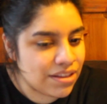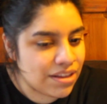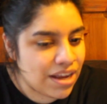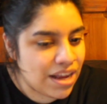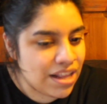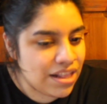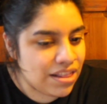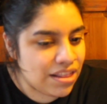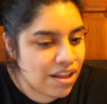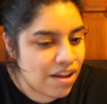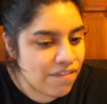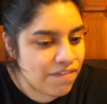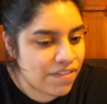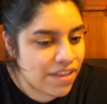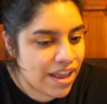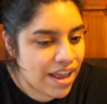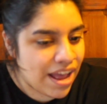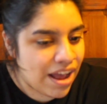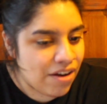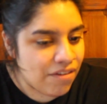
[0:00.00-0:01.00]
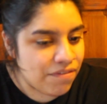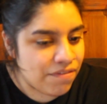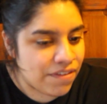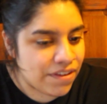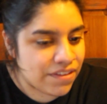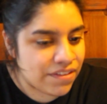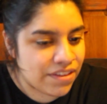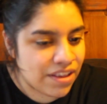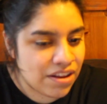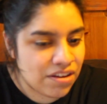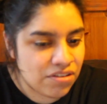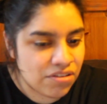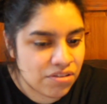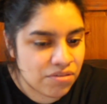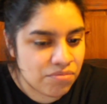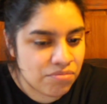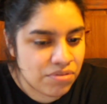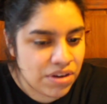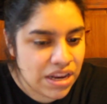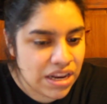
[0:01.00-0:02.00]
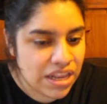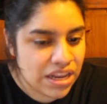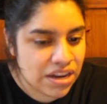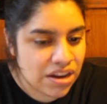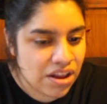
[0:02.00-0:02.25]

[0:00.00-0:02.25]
I love their outfits, they look really